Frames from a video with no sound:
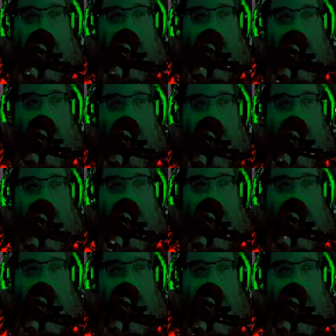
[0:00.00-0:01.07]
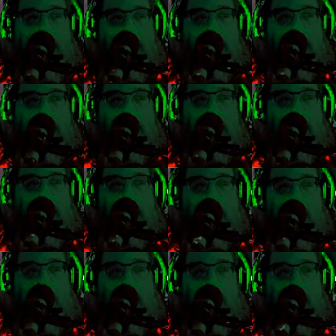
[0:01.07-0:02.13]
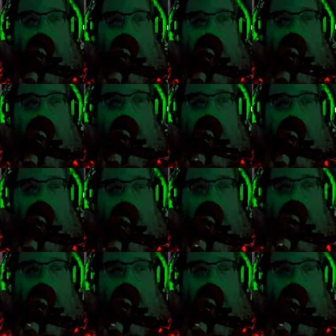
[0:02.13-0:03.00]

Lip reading: Watch the Trump face.